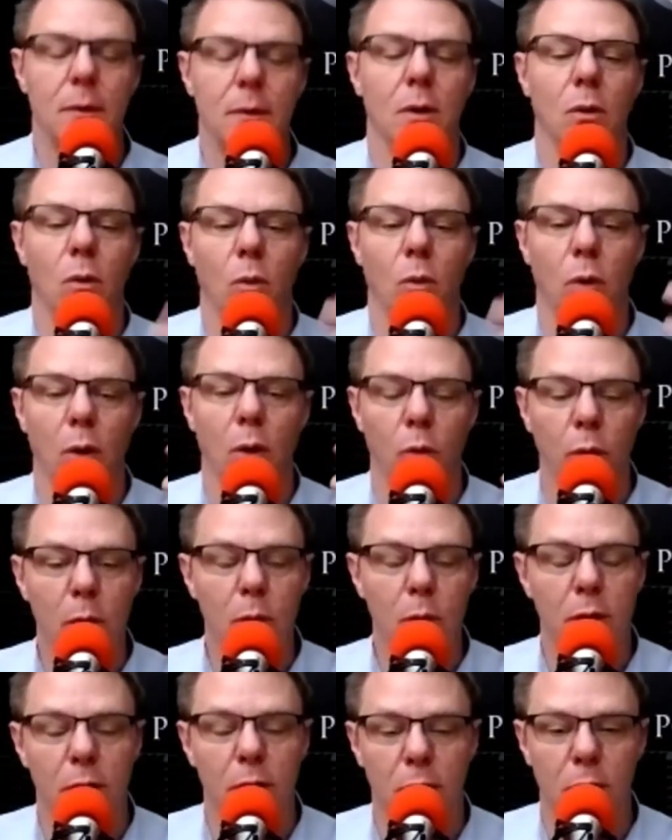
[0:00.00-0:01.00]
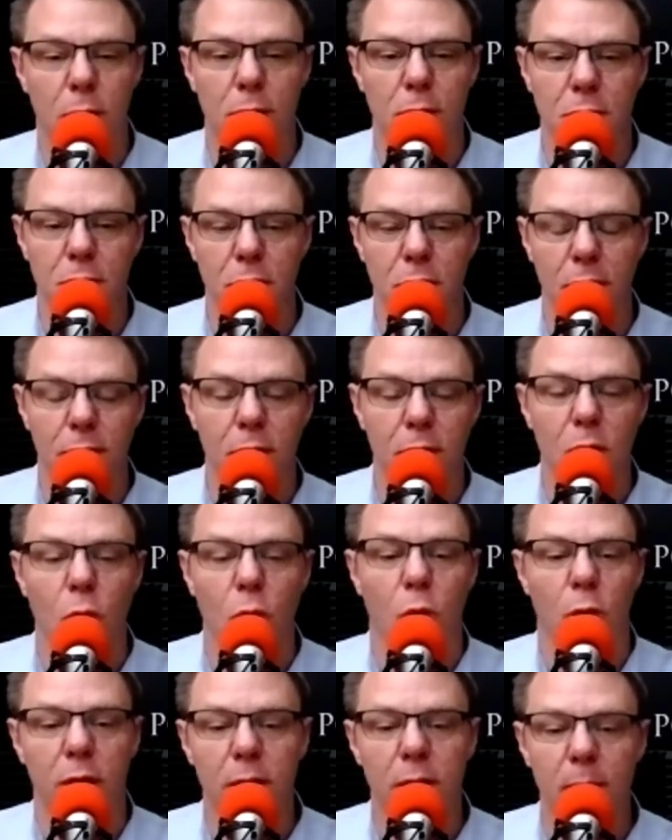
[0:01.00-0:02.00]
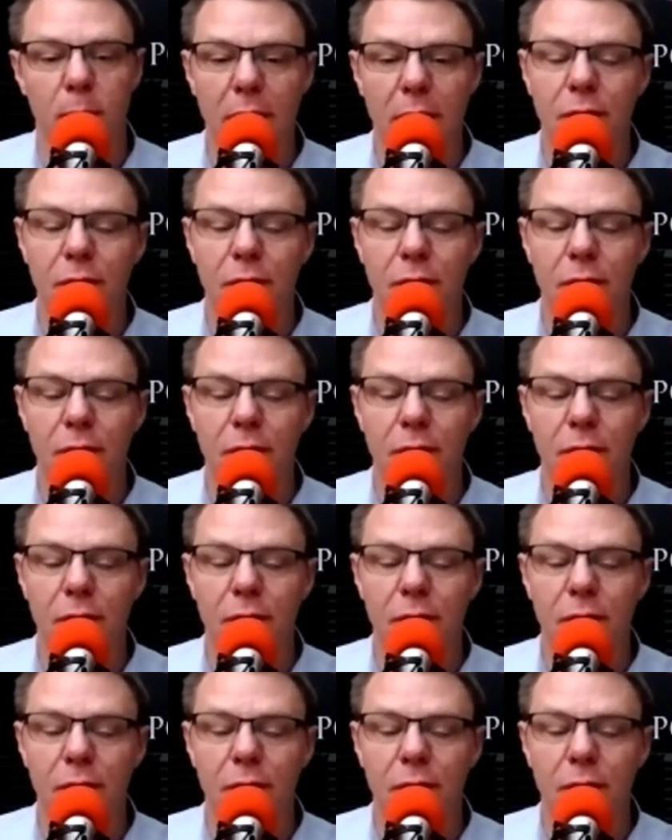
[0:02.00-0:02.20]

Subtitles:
what we would encourage you to, if you're worried about